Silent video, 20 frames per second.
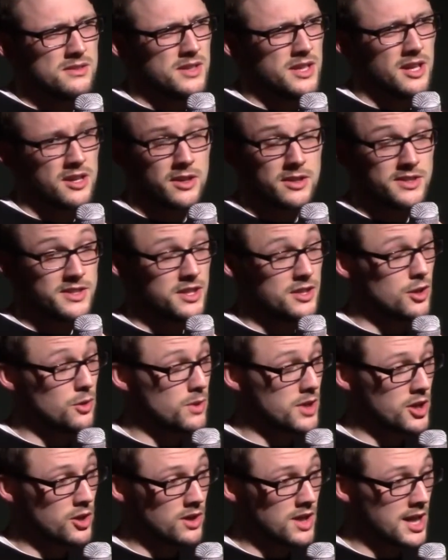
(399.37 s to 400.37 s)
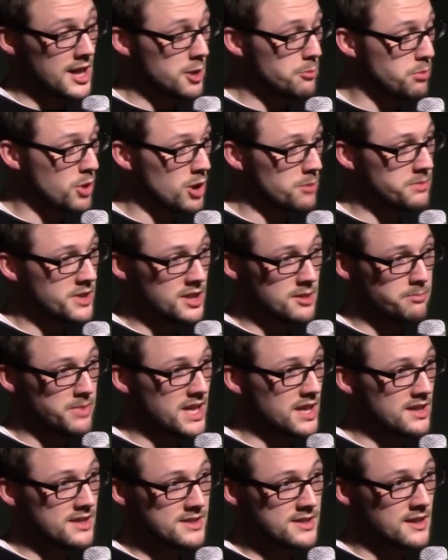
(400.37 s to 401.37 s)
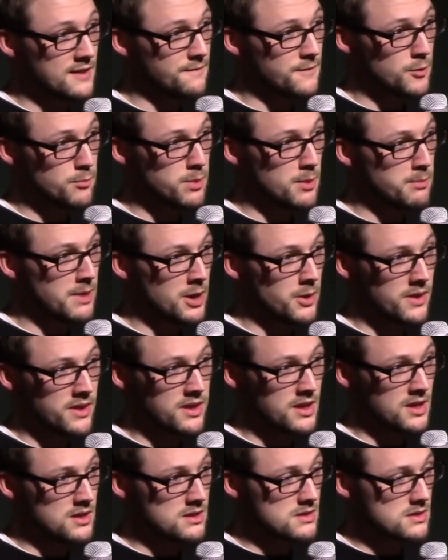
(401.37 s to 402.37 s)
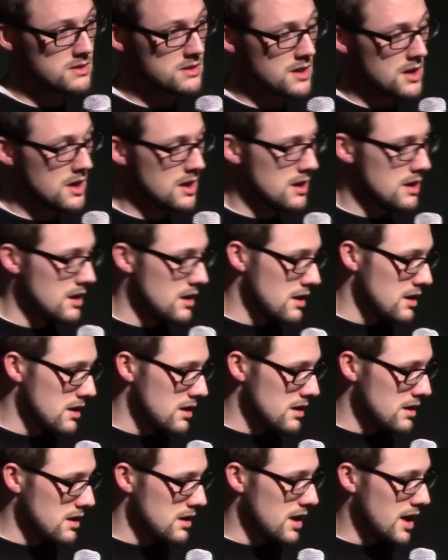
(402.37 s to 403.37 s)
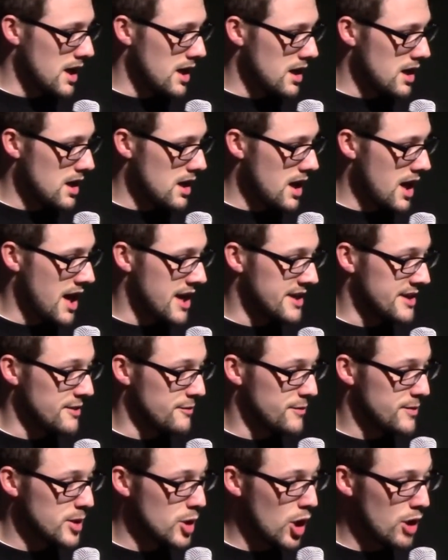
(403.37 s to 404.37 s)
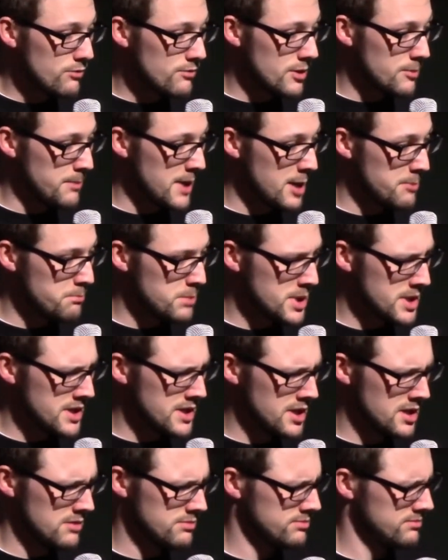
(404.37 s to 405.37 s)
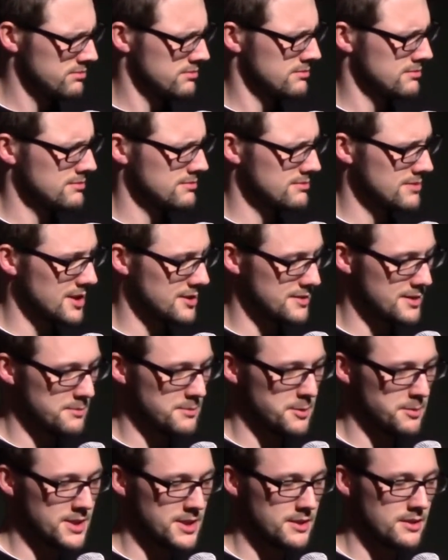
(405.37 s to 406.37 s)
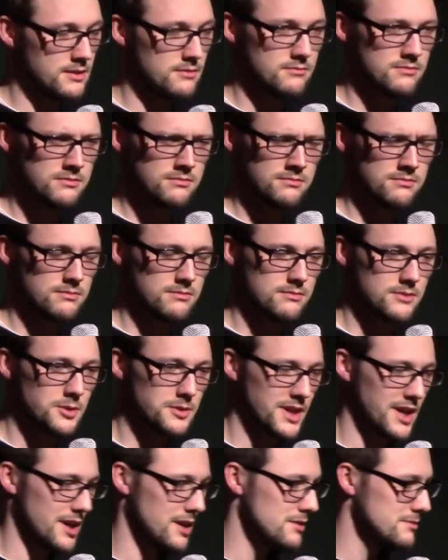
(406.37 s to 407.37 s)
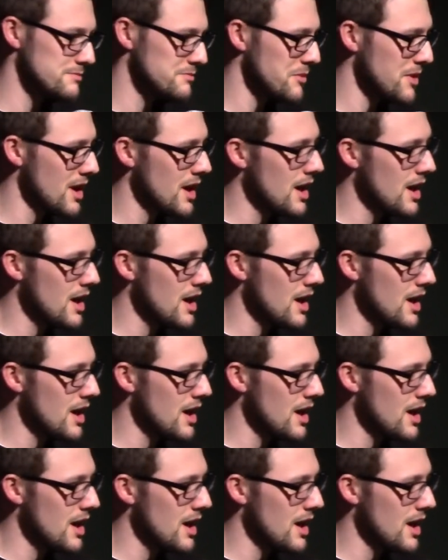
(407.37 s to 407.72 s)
Because you know what you're like, Bob, you'll beat yourself up about things. And you've not remembered. I seem to be, okay.